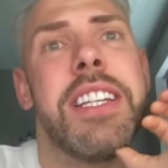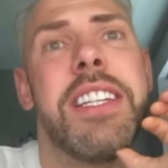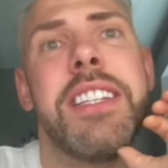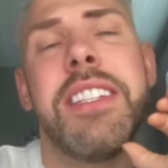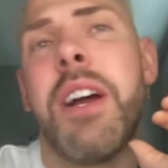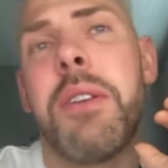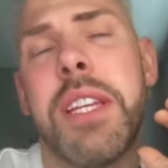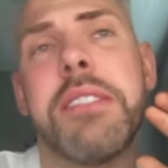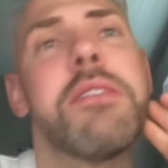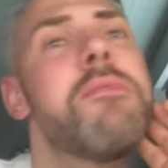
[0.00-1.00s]
you know, I
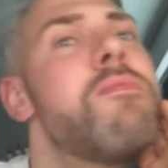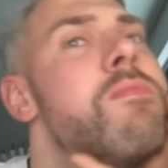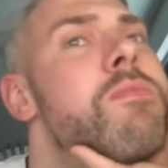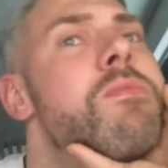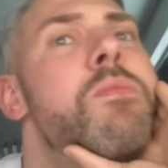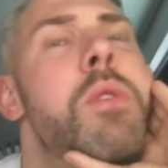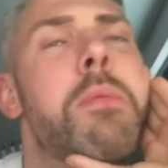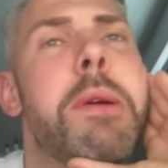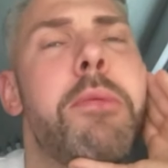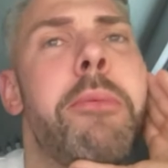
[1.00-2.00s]
think
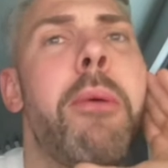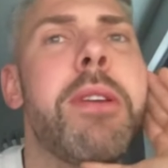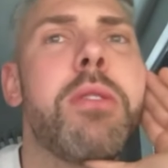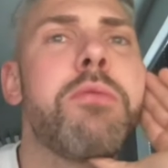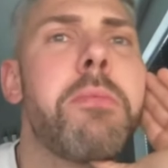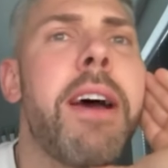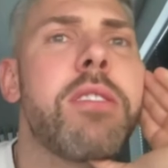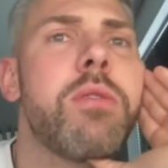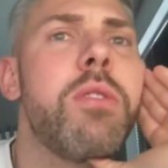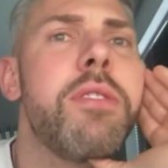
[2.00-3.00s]
we probably talked
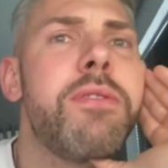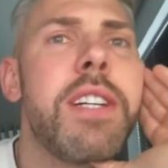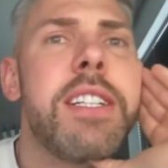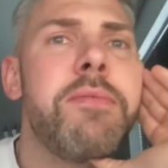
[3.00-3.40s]
about sort of